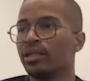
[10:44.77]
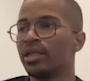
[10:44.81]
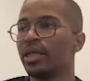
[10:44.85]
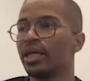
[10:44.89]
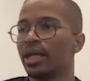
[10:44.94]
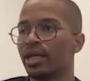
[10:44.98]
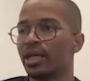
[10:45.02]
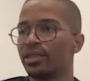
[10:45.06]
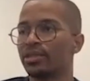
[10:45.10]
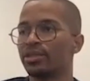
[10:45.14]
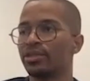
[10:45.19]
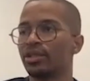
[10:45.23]

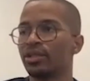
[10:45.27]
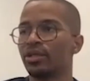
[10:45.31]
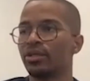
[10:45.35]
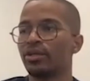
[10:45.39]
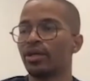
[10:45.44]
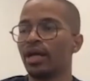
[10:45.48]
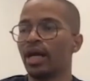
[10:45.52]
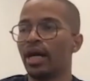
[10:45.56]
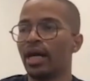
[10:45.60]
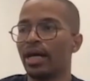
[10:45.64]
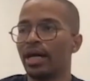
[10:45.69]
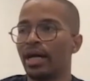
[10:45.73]
Yeah,
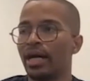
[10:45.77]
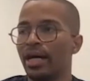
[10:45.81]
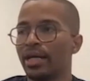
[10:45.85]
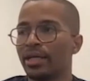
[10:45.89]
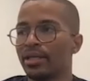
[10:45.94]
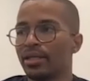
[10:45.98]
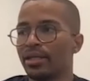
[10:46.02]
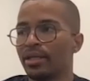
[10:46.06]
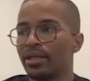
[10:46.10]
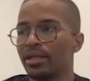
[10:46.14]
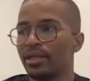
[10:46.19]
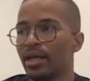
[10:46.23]
so
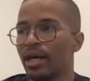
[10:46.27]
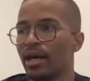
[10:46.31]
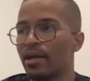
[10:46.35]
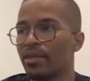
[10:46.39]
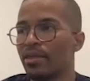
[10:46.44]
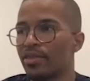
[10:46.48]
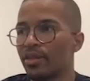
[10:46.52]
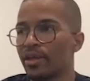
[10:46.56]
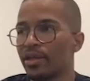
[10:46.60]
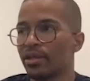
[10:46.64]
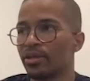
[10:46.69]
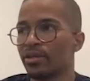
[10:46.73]
I
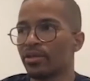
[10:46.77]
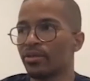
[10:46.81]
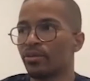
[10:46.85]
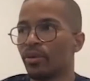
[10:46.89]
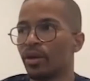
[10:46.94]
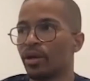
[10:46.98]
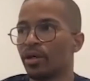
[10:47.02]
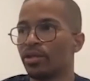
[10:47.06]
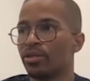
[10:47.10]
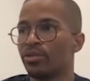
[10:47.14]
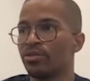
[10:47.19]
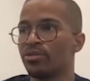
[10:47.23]
think
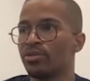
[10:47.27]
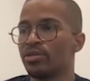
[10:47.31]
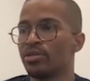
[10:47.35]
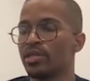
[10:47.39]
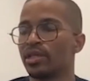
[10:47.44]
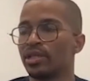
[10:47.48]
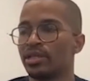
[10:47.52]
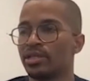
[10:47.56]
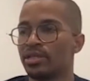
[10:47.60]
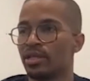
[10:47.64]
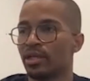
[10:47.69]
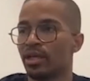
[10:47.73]
what you
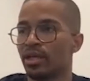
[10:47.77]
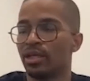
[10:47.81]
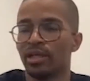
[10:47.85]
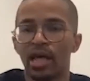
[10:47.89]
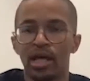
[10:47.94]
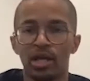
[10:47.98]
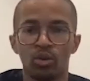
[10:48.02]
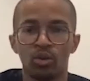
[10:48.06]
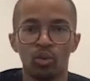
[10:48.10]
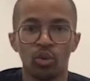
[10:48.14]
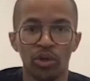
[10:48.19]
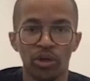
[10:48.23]
see is a
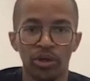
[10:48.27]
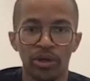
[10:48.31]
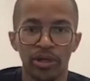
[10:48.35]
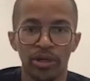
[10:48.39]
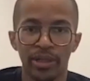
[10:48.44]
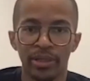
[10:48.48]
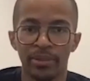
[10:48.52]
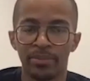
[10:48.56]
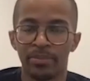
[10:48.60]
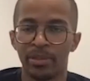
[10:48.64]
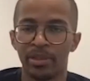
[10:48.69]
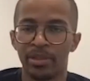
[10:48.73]
lot of
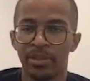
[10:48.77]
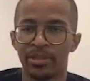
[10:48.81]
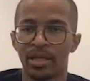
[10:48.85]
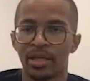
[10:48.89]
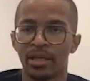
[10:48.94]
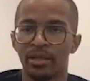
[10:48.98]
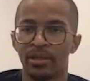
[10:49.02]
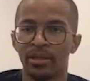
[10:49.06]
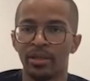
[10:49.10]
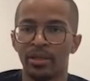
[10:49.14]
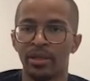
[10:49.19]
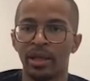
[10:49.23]
worry because,
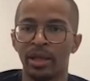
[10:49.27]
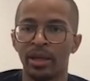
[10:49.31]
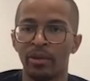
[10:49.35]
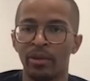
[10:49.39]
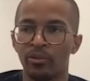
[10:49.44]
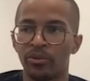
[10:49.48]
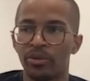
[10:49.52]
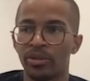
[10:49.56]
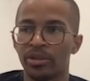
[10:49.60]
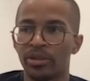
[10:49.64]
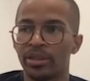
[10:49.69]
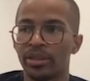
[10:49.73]

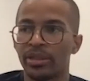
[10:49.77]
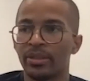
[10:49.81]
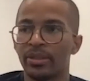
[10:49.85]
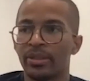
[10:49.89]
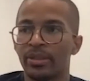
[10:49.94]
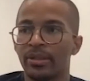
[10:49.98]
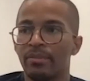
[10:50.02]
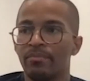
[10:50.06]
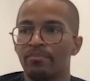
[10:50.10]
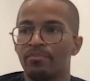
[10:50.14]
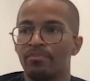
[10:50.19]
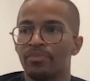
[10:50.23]
and really,
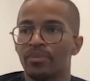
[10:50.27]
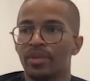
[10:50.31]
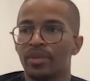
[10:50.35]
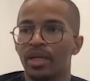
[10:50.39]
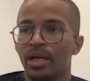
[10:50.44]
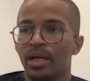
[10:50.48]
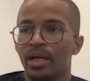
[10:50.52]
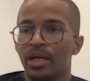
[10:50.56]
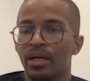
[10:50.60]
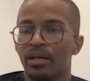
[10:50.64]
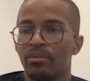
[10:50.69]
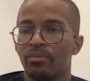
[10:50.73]

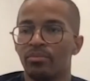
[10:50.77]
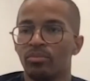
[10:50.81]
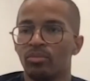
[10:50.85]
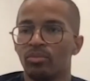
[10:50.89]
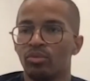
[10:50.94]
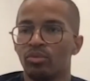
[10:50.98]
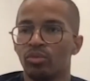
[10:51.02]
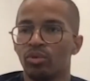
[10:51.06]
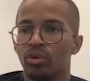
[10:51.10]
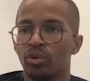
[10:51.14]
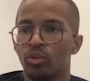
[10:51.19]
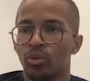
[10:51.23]

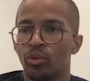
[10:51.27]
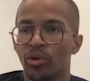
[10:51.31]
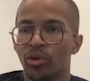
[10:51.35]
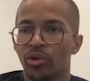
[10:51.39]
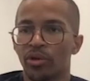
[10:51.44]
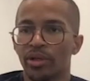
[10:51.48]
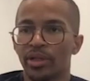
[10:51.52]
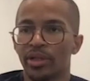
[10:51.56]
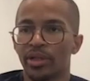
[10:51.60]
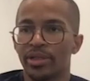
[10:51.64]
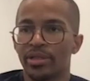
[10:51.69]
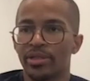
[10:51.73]
what
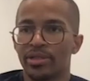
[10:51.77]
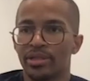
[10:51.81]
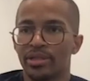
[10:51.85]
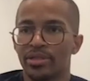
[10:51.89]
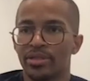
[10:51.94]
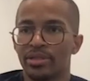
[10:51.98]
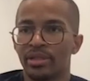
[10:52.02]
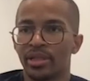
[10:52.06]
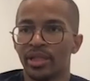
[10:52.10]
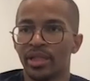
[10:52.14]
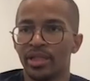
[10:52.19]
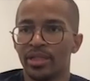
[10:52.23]
worry
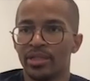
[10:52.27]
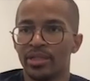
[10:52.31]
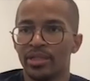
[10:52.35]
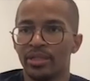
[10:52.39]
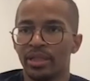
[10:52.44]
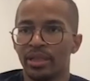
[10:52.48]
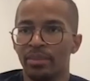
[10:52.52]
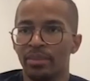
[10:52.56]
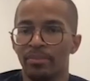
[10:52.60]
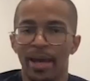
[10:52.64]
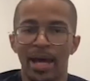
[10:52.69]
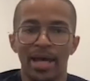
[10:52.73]
is it's
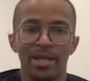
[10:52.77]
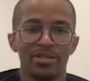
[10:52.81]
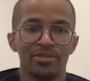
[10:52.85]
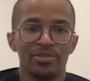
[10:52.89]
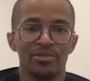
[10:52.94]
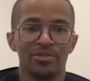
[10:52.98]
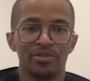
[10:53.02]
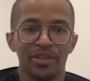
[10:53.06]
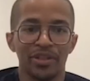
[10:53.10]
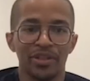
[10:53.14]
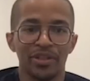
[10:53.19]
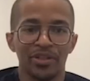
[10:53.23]
a
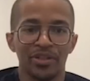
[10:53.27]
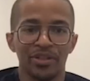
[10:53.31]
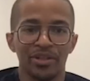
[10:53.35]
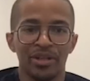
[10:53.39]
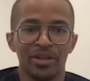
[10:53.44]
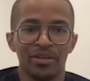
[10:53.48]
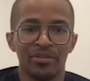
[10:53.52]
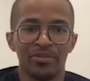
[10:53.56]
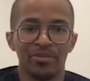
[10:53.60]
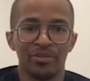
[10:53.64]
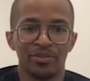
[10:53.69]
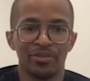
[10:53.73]
massive fear
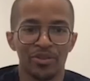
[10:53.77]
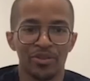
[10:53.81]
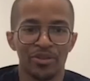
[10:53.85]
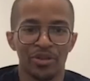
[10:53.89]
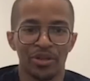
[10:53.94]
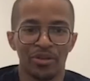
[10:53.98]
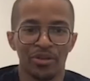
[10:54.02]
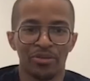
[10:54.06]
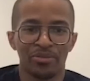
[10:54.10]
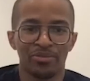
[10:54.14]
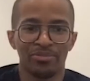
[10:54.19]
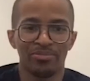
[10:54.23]
of the
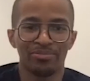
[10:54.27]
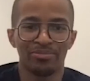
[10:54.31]
future.